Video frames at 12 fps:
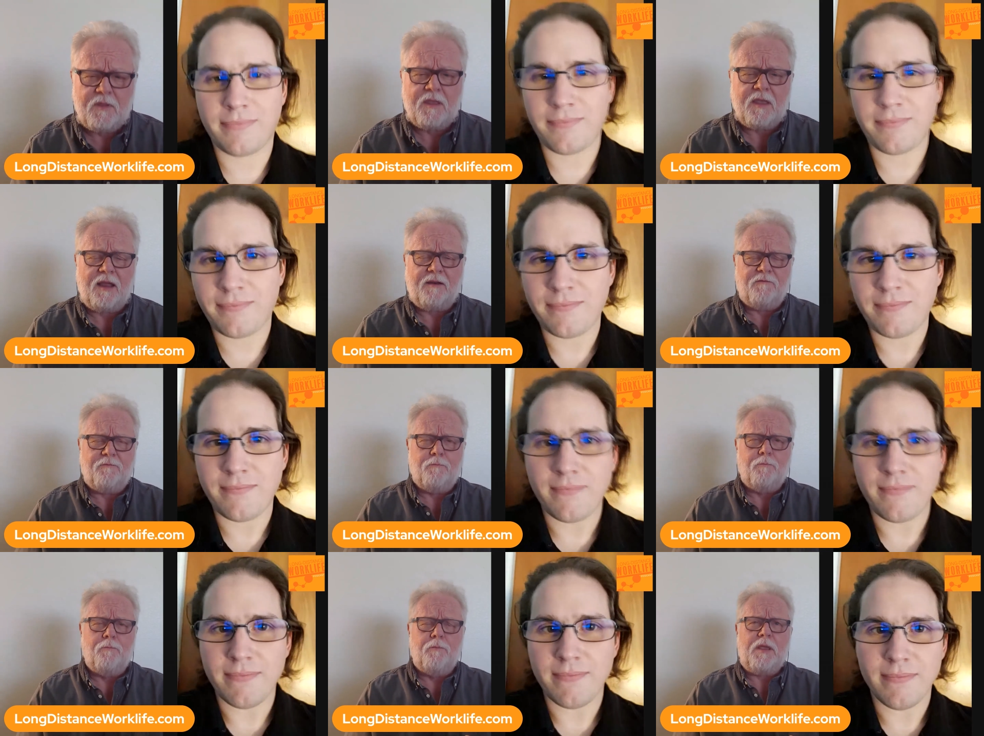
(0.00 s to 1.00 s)
Speaker 1: kind of
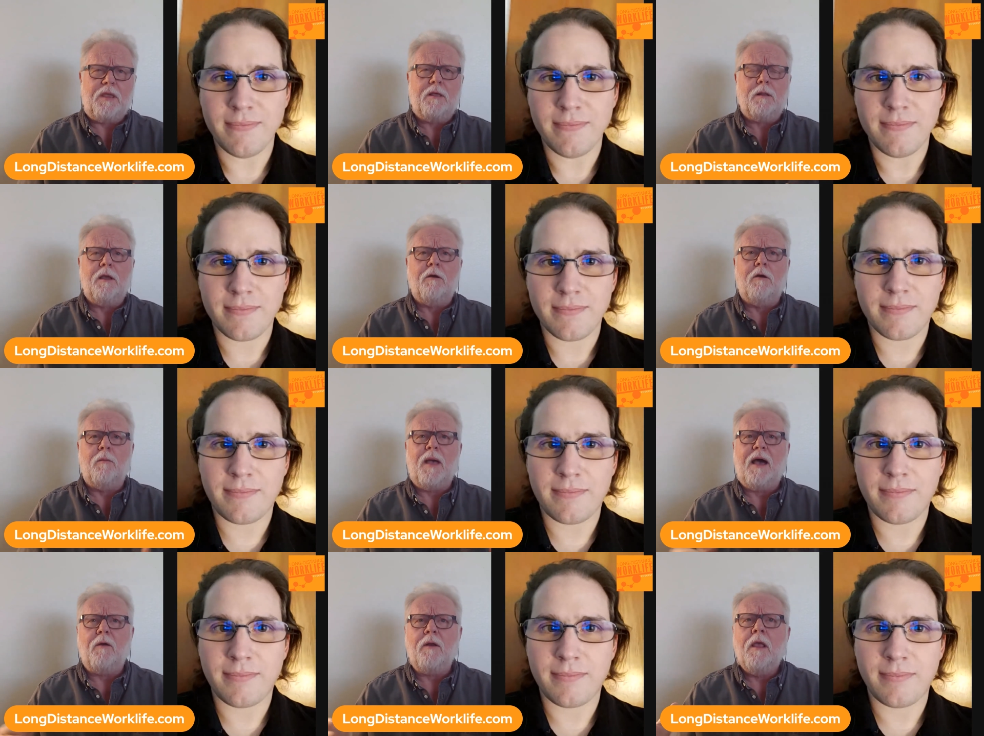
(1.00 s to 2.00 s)
be clear
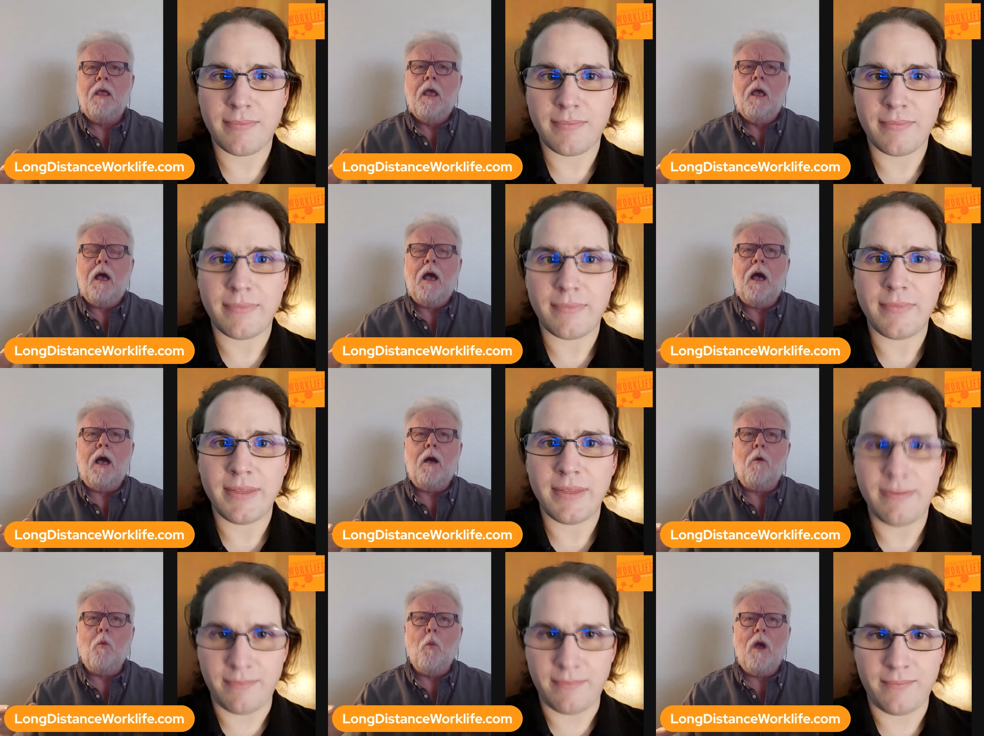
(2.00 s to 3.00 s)
about. Uh,
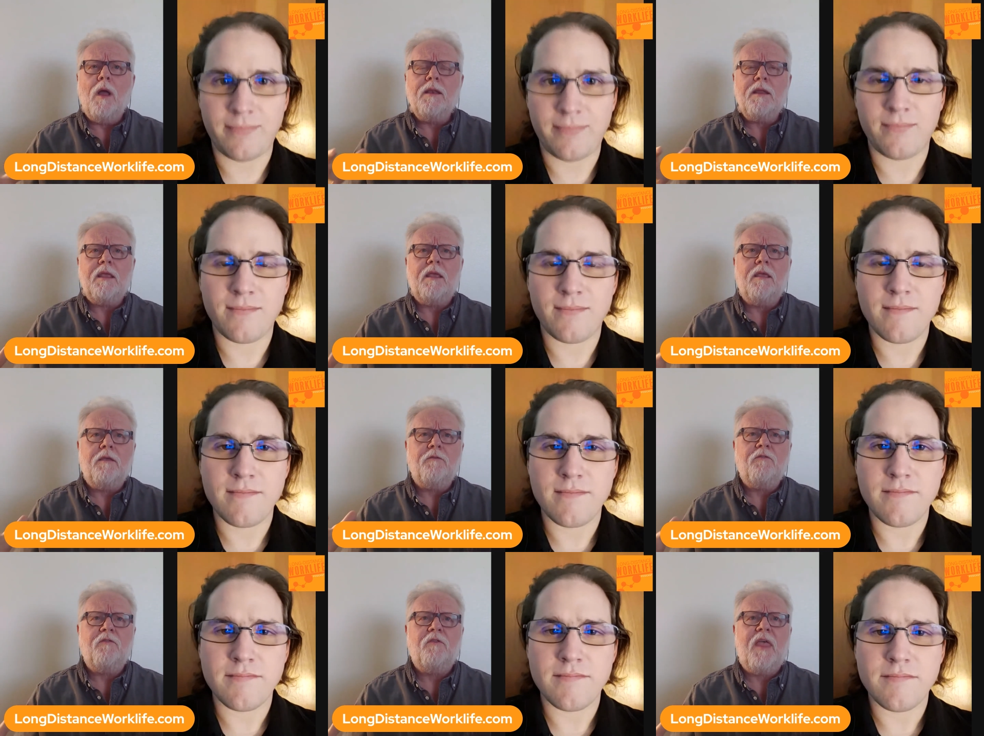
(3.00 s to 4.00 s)
mm. One
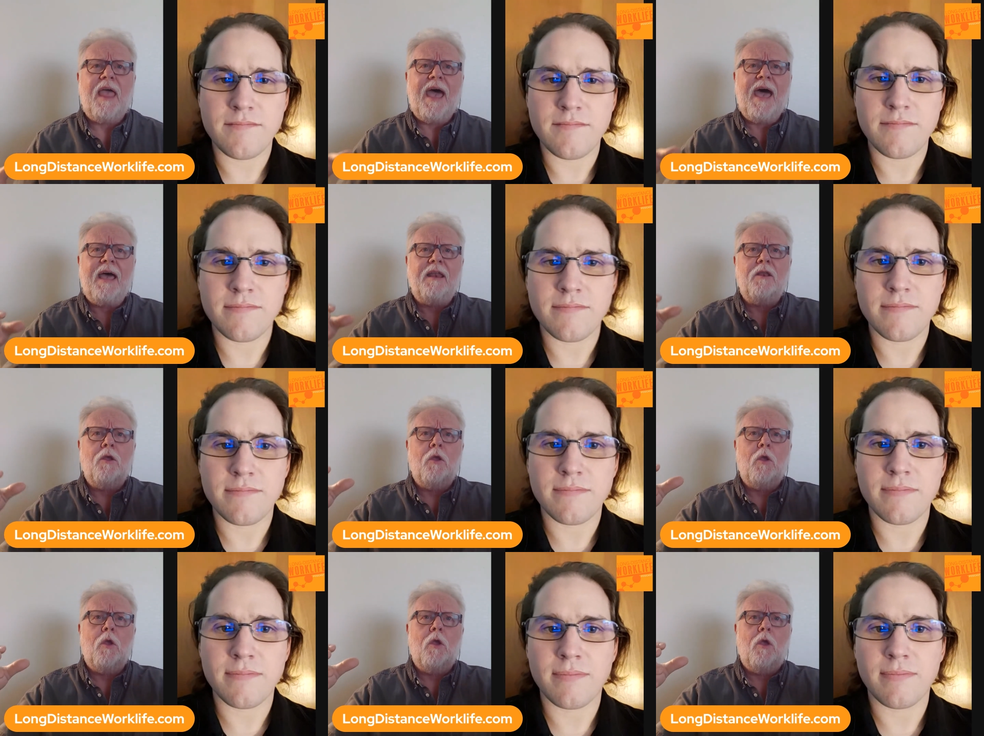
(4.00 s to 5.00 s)
is that
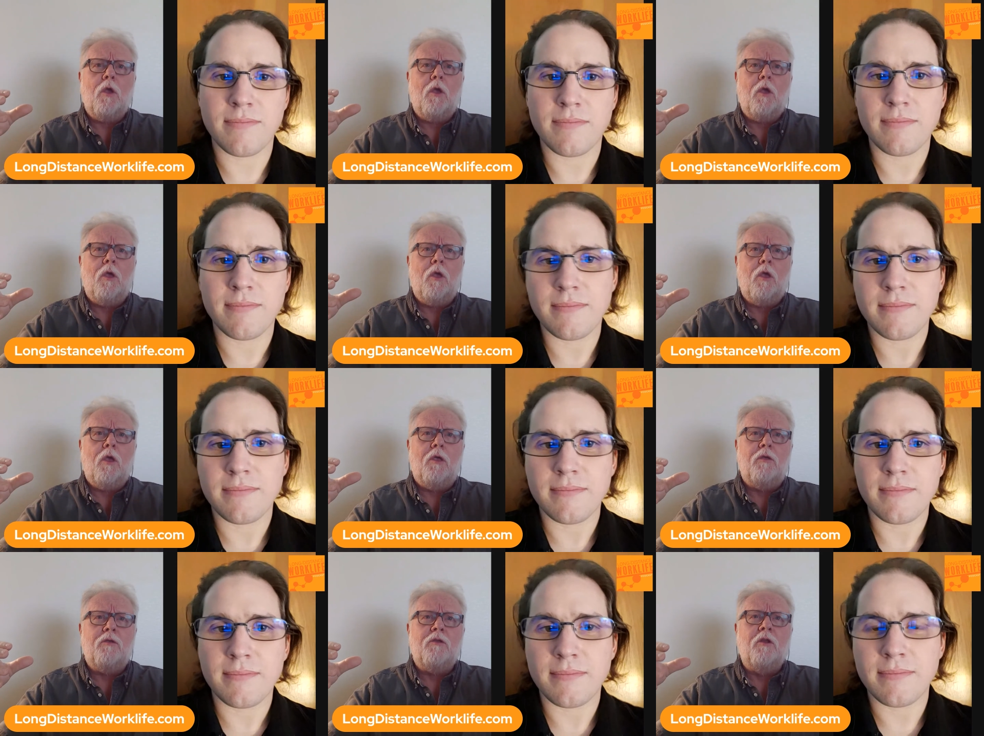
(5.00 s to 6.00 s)

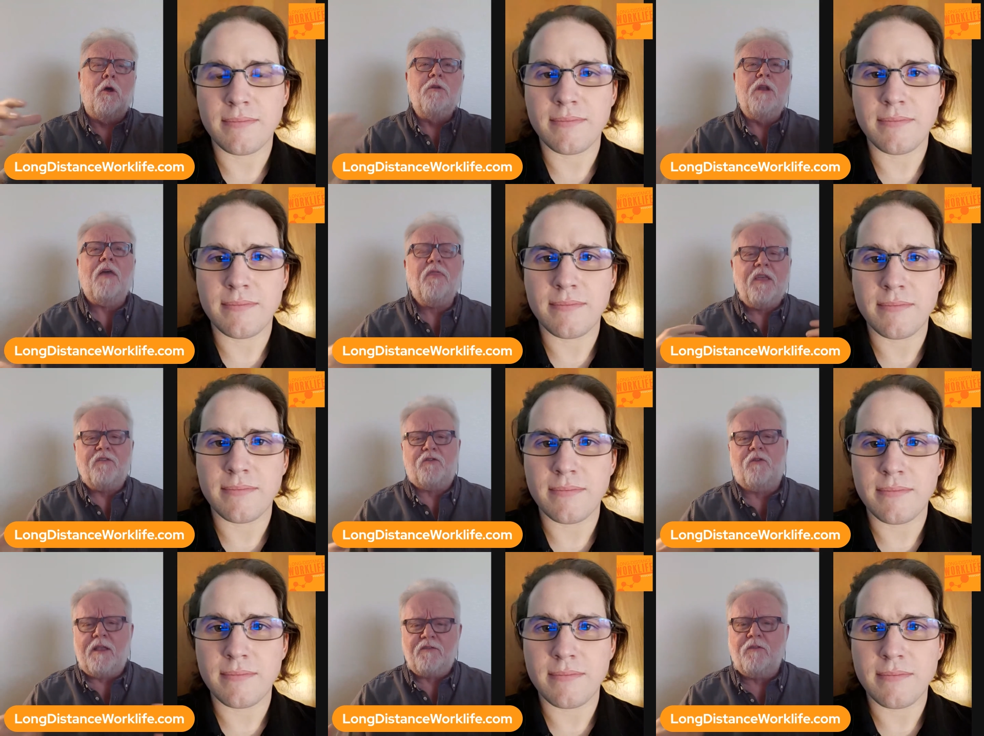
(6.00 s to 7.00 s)
you know nothing
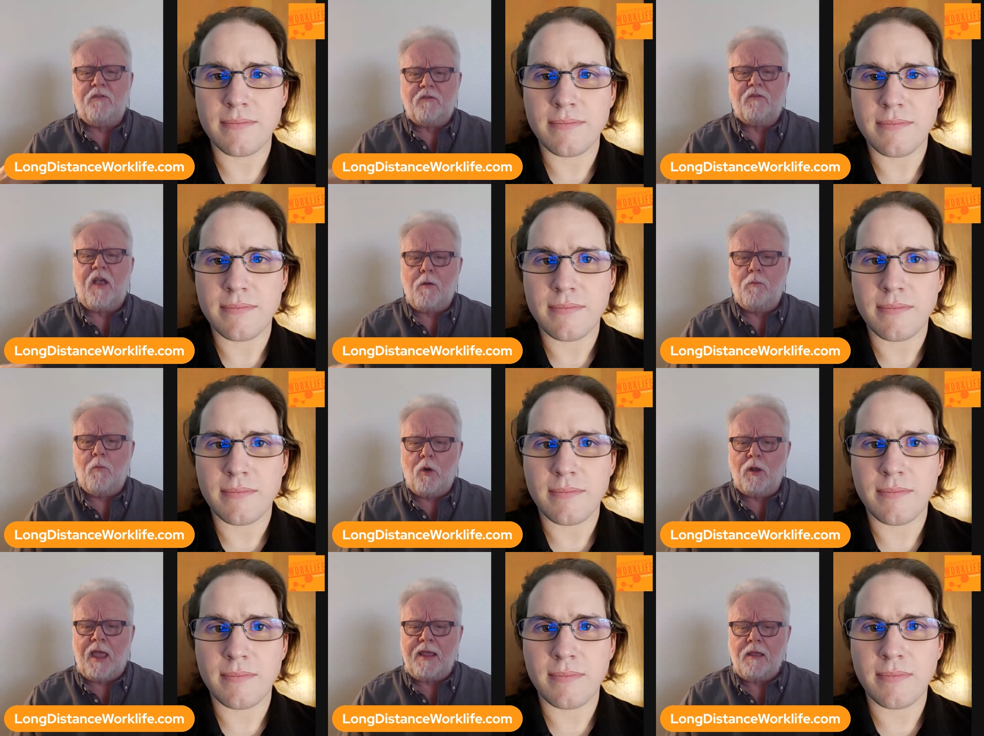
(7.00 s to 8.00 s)
stresses us out more
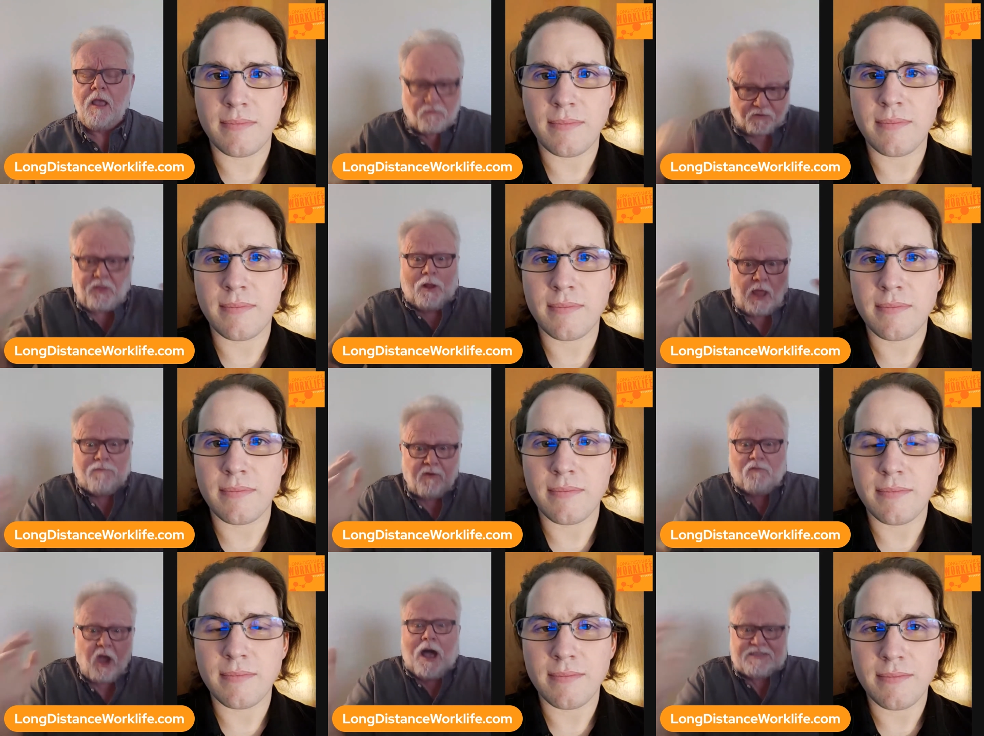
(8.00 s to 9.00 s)
like for the love of
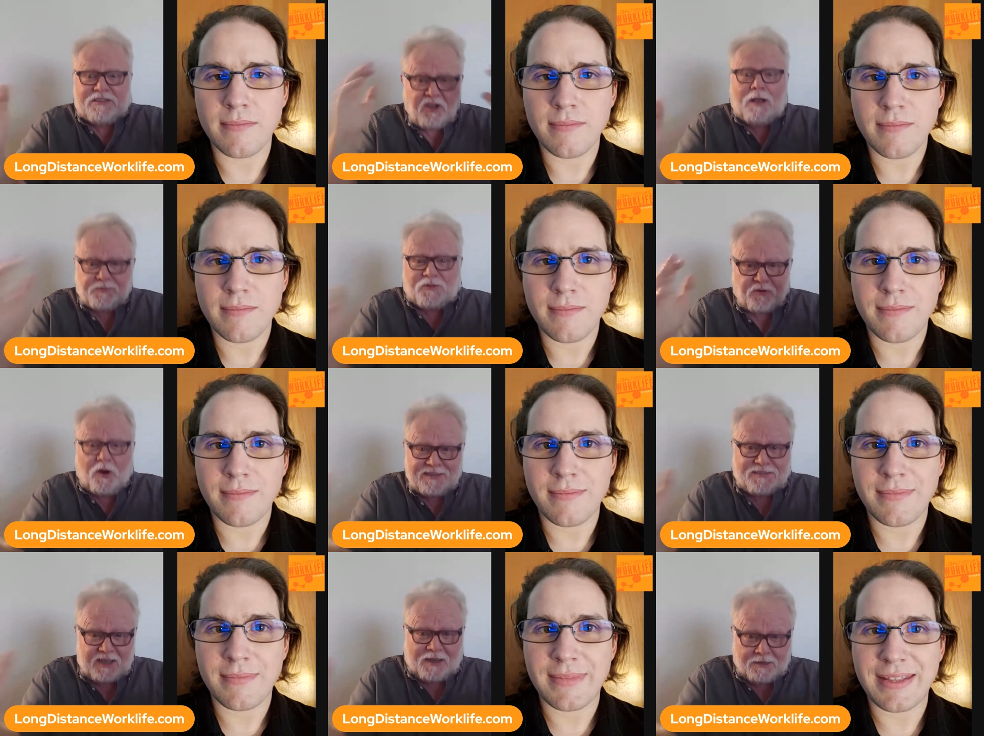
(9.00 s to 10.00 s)
God, stop
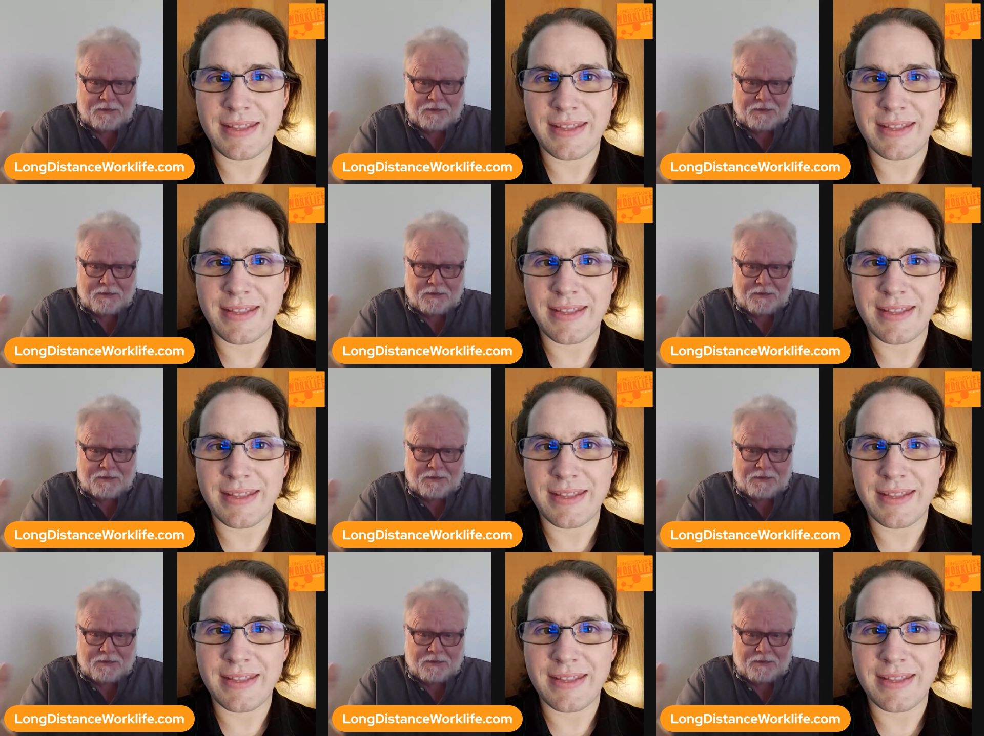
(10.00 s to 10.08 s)
stressing.